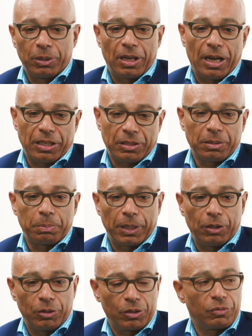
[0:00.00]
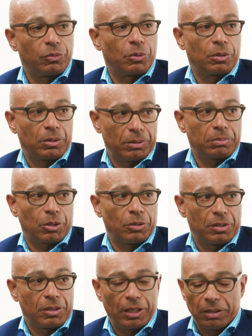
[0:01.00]
we ask parents for
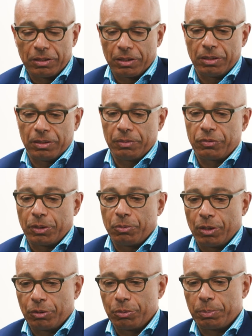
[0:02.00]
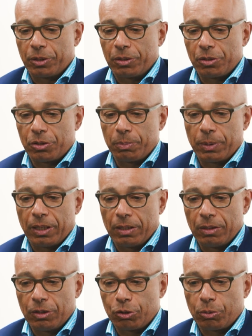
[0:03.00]
consent if they want to participate
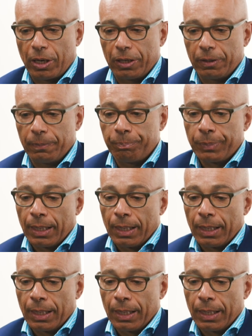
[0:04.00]
in the trial.